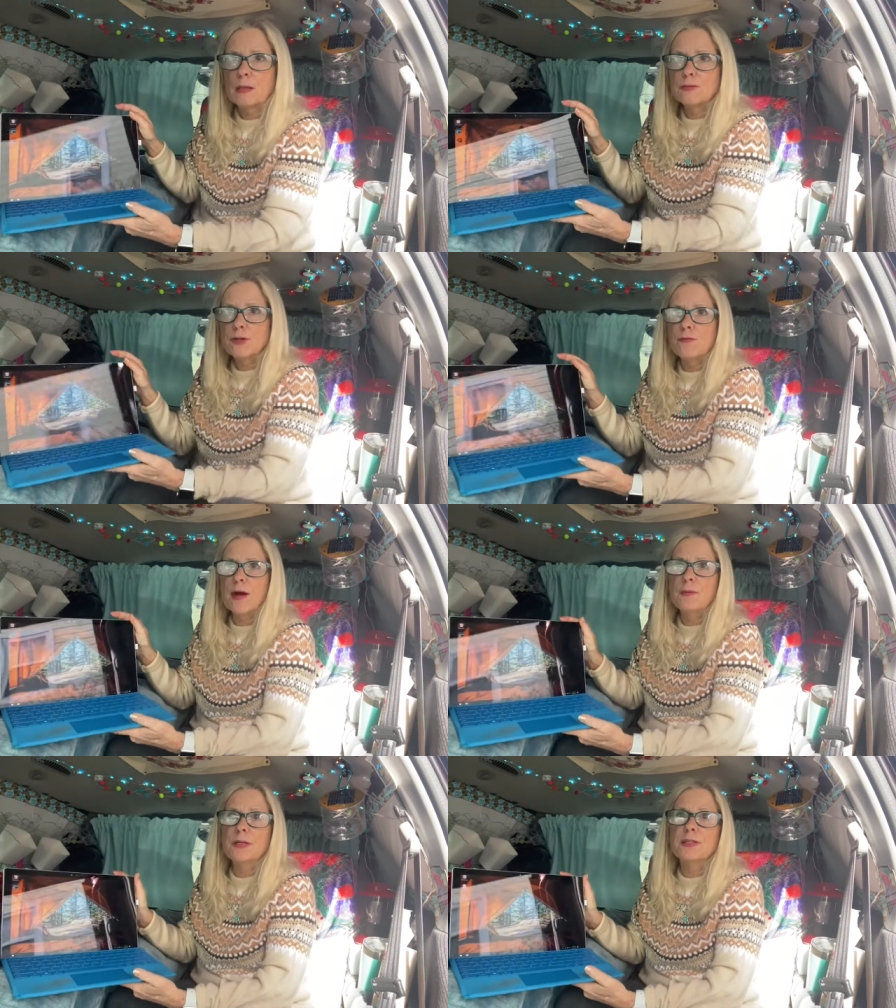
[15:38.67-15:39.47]
So if
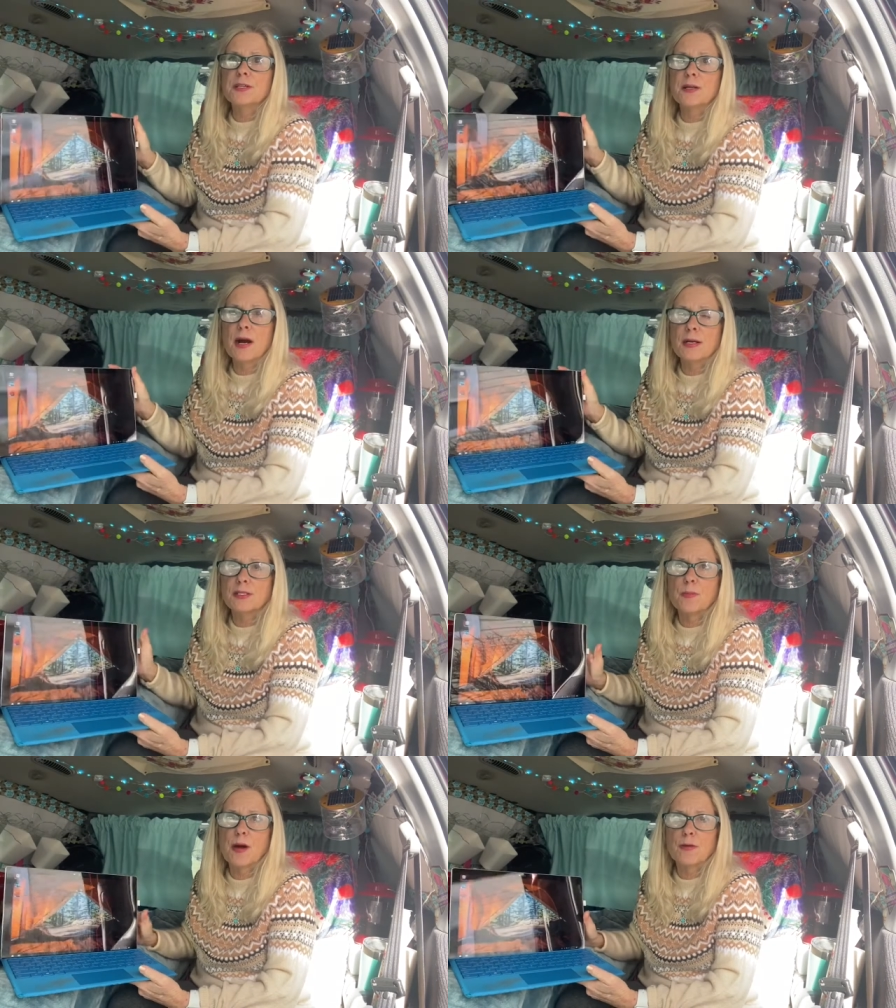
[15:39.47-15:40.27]
I wanted to get a
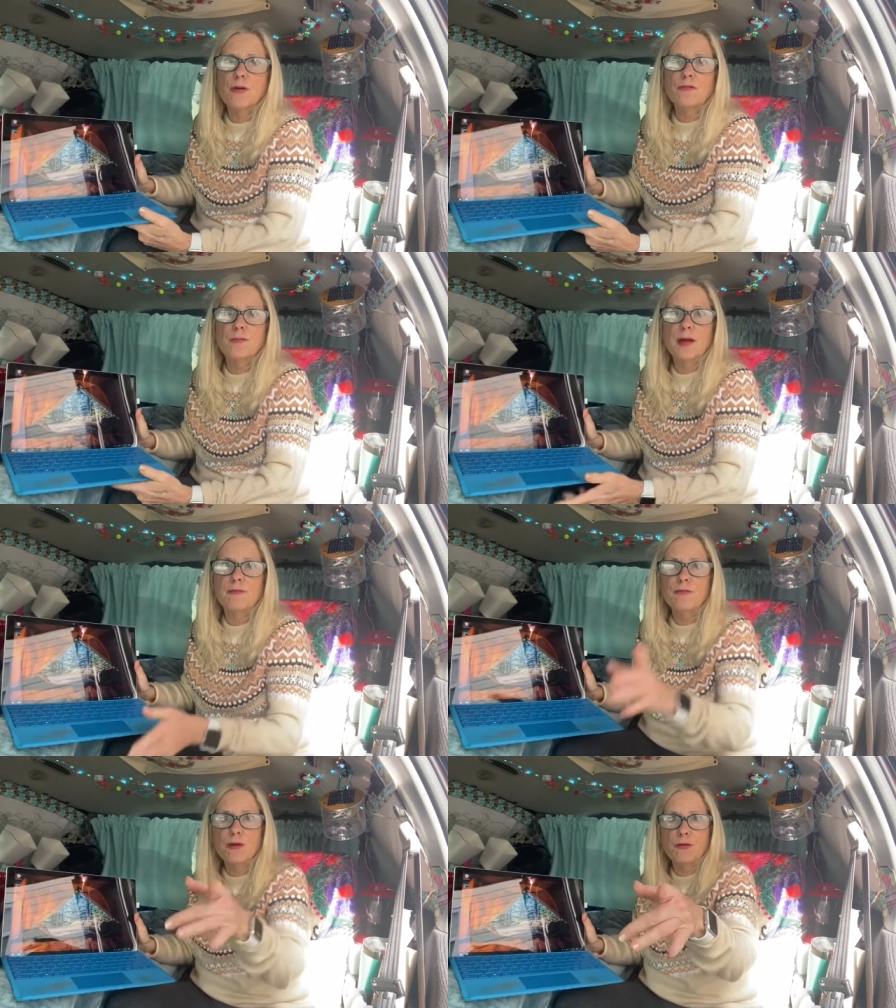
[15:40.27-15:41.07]
hotspot off my
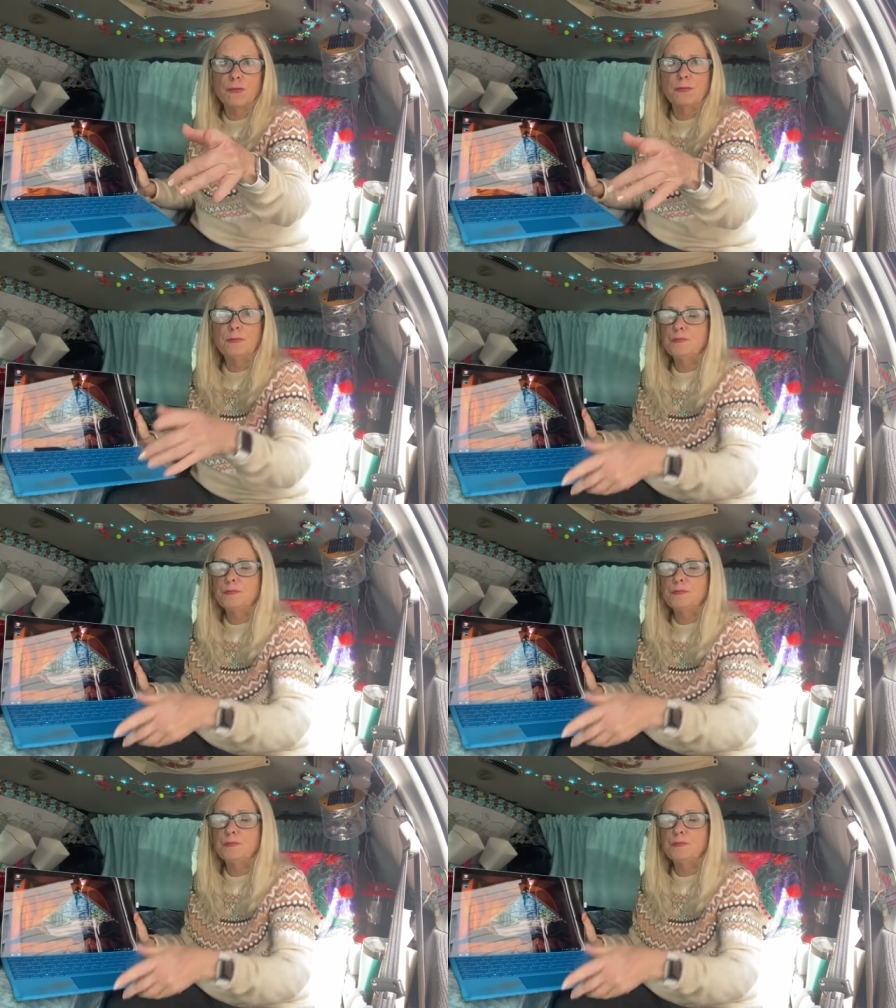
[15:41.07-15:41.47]
phone